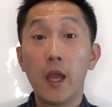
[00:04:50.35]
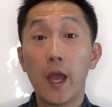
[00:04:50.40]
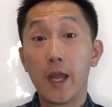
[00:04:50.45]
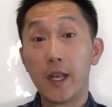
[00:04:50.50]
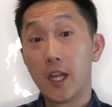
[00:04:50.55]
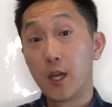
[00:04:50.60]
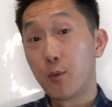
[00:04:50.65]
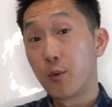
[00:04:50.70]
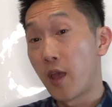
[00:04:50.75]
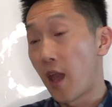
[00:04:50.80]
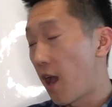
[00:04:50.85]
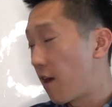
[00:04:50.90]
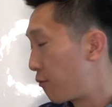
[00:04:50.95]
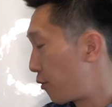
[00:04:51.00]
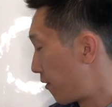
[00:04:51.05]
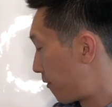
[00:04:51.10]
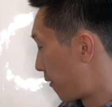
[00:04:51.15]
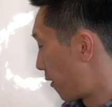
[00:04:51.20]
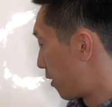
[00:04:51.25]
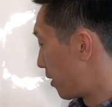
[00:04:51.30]
And then we have
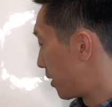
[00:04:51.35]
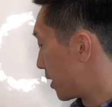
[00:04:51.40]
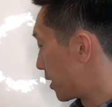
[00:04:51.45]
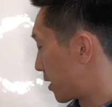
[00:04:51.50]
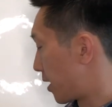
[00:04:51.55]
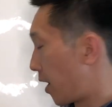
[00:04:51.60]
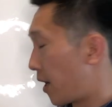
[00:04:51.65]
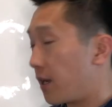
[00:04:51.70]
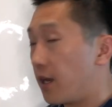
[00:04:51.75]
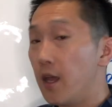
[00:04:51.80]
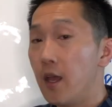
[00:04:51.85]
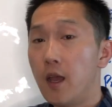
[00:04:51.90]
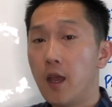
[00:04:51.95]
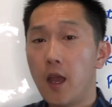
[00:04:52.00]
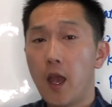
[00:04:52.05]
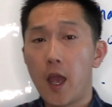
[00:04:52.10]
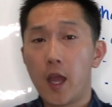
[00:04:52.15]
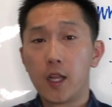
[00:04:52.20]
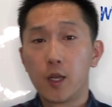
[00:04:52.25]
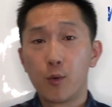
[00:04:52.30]
referring site.
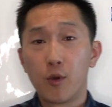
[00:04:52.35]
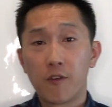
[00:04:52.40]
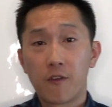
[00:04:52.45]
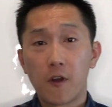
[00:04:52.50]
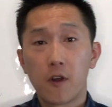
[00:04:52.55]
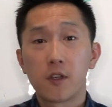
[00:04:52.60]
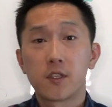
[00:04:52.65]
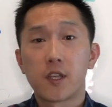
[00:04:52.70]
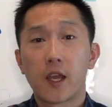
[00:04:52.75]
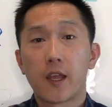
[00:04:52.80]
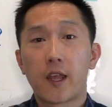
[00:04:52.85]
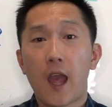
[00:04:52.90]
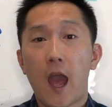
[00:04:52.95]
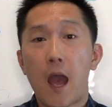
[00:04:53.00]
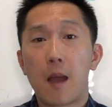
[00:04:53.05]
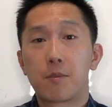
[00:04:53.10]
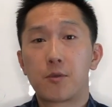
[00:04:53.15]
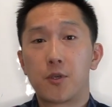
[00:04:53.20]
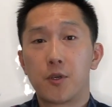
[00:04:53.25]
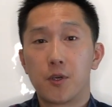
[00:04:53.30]
And the referring site
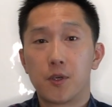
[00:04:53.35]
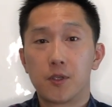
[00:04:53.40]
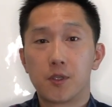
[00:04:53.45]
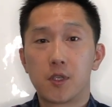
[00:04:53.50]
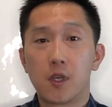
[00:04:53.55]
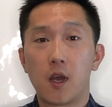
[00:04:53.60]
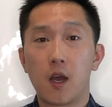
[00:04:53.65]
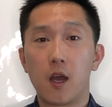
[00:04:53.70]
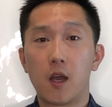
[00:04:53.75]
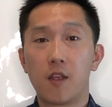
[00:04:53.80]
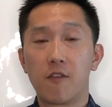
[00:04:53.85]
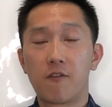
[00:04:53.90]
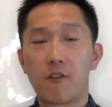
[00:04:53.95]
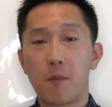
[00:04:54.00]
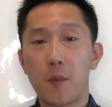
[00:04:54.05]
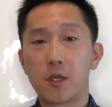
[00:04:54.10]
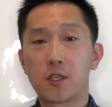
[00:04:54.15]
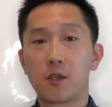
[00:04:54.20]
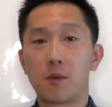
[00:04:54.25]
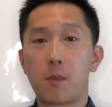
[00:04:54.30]
captures
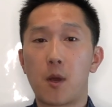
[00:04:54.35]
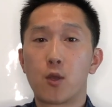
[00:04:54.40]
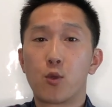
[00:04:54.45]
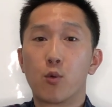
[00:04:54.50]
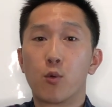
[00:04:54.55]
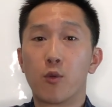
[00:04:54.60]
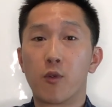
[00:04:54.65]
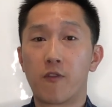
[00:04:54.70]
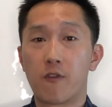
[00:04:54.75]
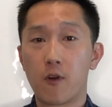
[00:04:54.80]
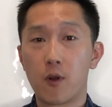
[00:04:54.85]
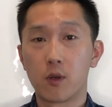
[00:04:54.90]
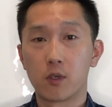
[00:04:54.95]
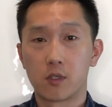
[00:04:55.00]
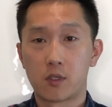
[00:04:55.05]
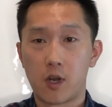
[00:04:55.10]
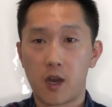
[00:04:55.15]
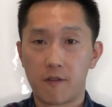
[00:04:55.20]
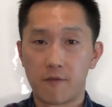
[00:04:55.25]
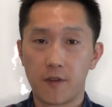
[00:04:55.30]
information about your referral
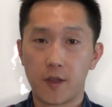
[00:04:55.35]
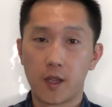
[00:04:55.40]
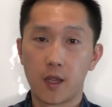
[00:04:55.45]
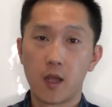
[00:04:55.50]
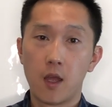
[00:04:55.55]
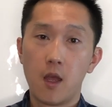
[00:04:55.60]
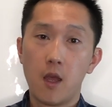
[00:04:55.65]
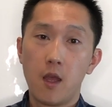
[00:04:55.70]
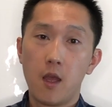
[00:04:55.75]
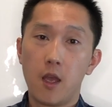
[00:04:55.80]
traffic.